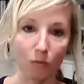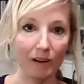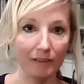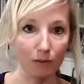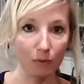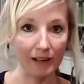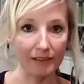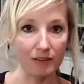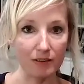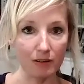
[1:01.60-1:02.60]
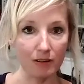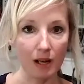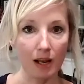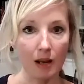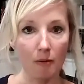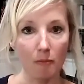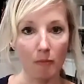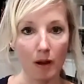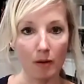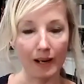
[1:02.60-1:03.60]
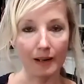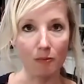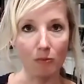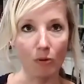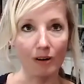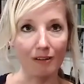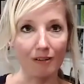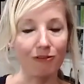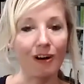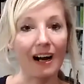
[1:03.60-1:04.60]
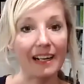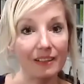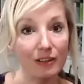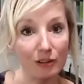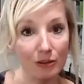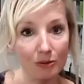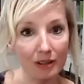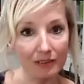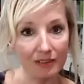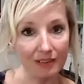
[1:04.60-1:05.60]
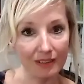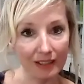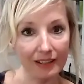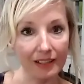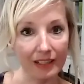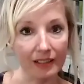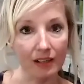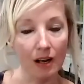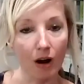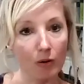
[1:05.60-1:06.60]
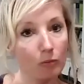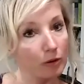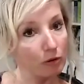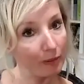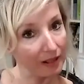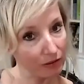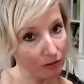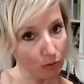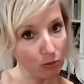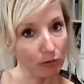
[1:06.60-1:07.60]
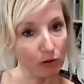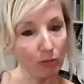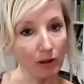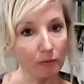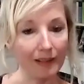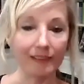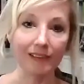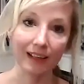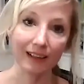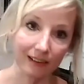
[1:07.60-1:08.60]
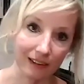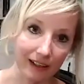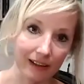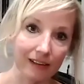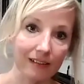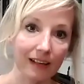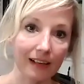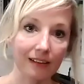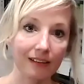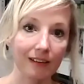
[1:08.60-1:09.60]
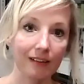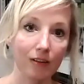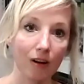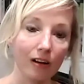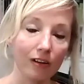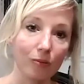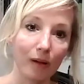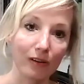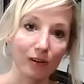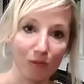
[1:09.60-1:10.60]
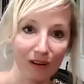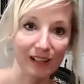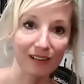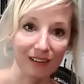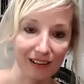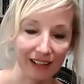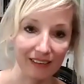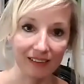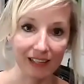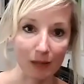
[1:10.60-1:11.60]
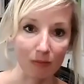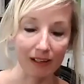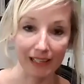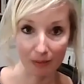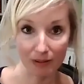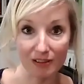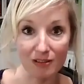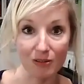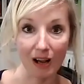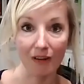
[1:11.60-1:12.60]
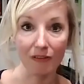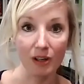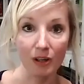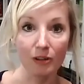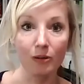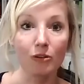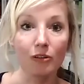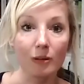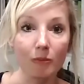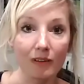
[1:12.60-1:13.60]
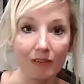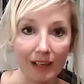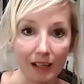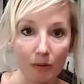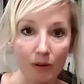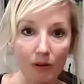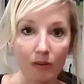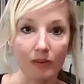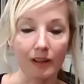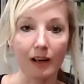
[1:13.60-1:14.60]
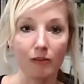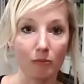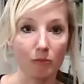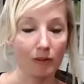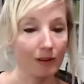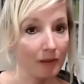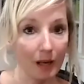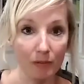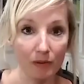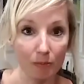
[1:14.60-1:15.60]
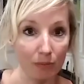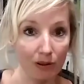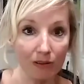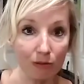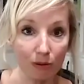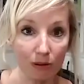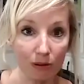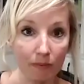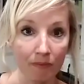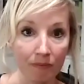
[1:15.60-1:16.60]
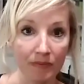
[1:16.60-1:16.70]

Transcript: On one, we understood we had a more fine-tuned understanding on which patients would respond. And the second thing is that this knowledge about the molecular landscape enabled us to have new treatments available that are sometimes in pill form